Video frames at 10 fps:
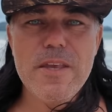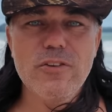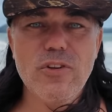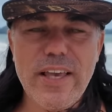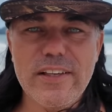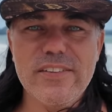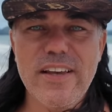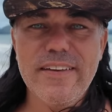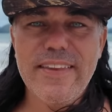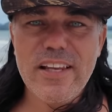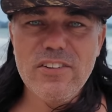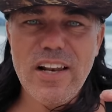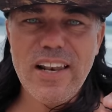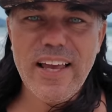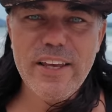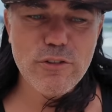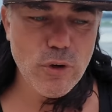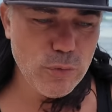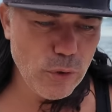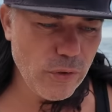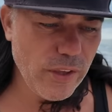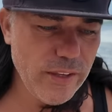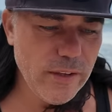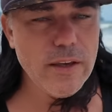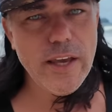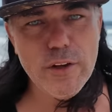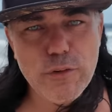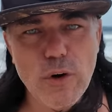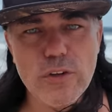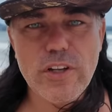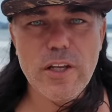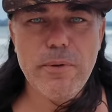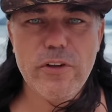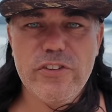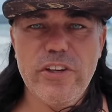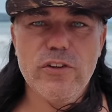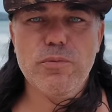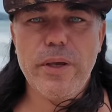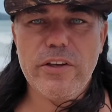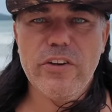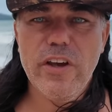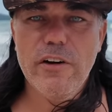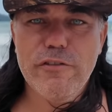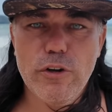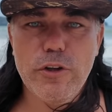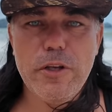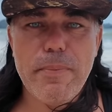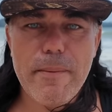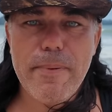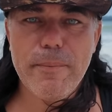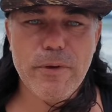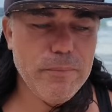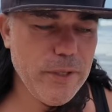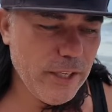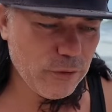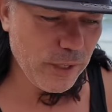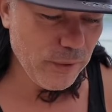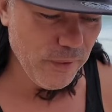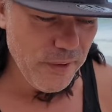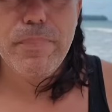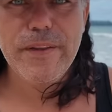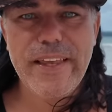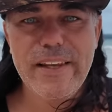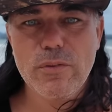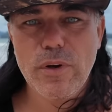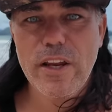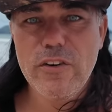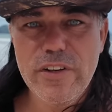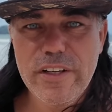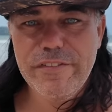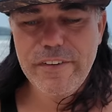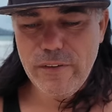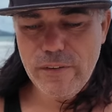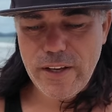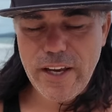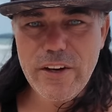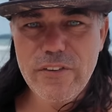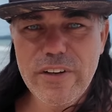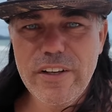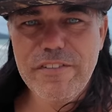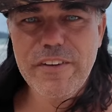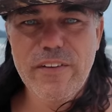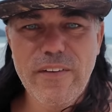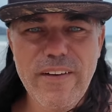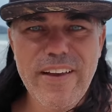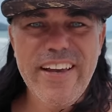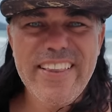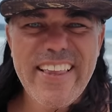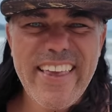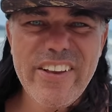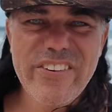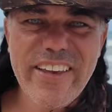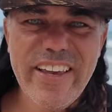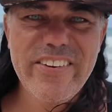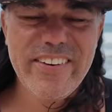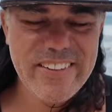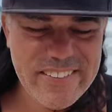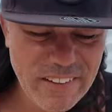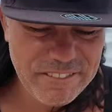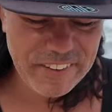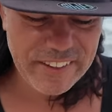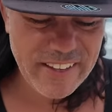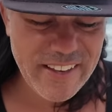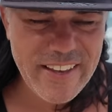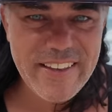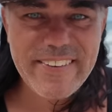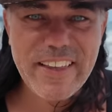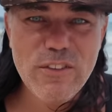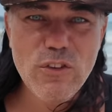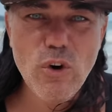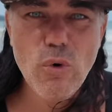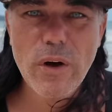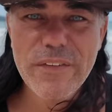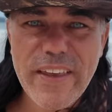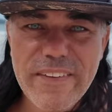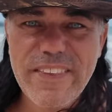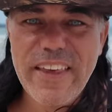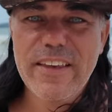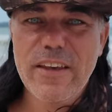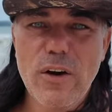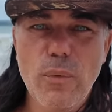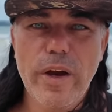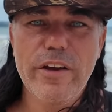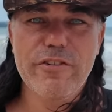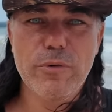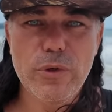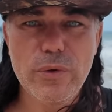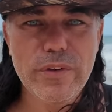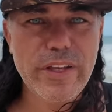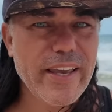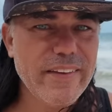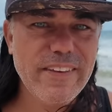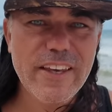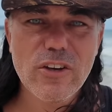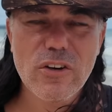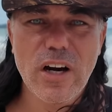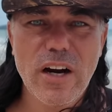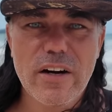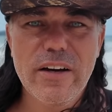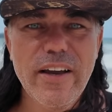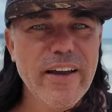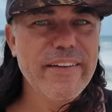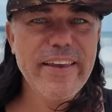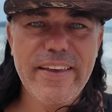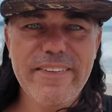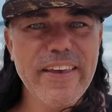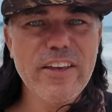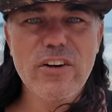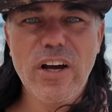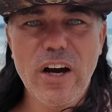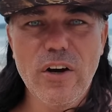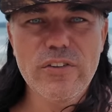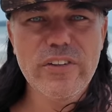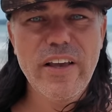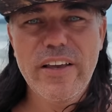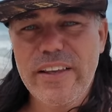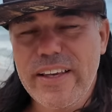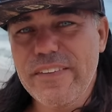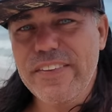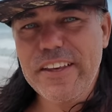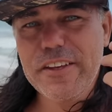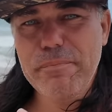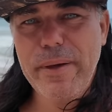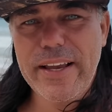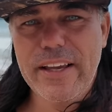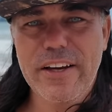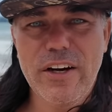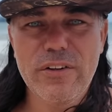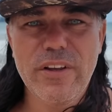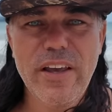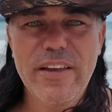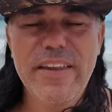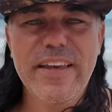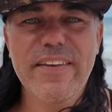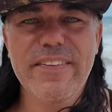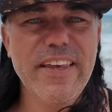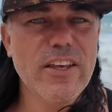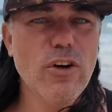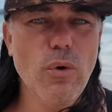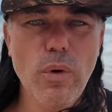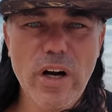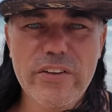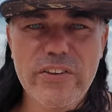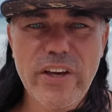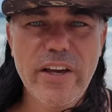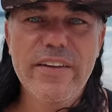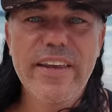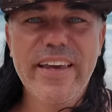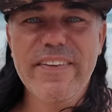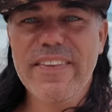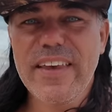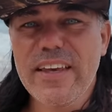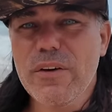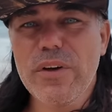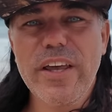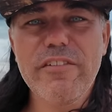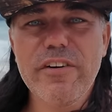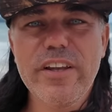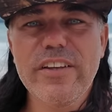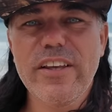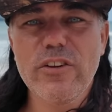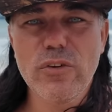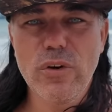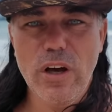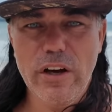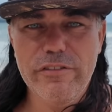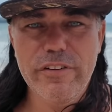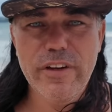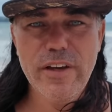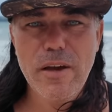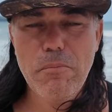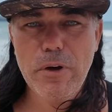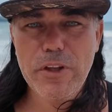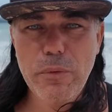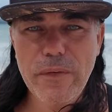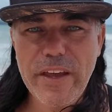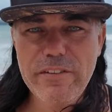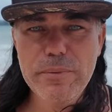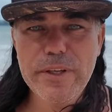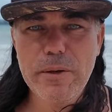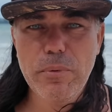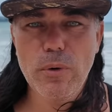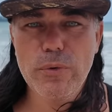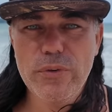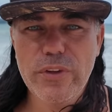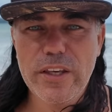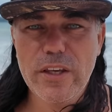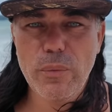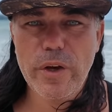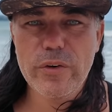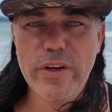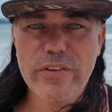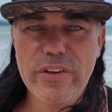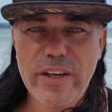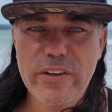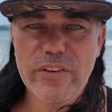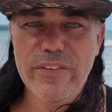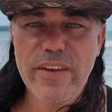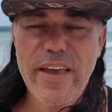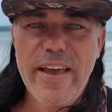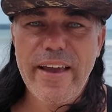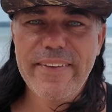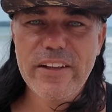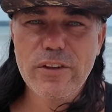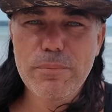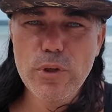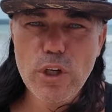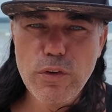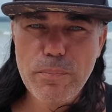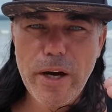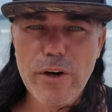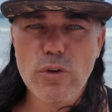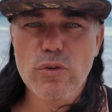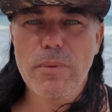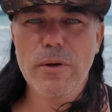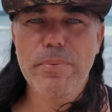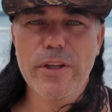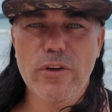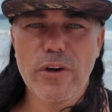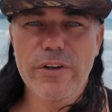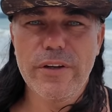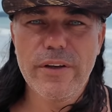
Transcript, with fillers: So yes, that is the life code for today. And of course, a little bit of sales pitch for didibambam.me as well. But that is what I really feel. I really feel that education is something that no one can take away from you. They can take your car, they can take your house, they can take your bank account, they can take your watch, they can take whatever it is that you love but they will never be able to take away your education. And that's the beautiful part also about Bitcoin.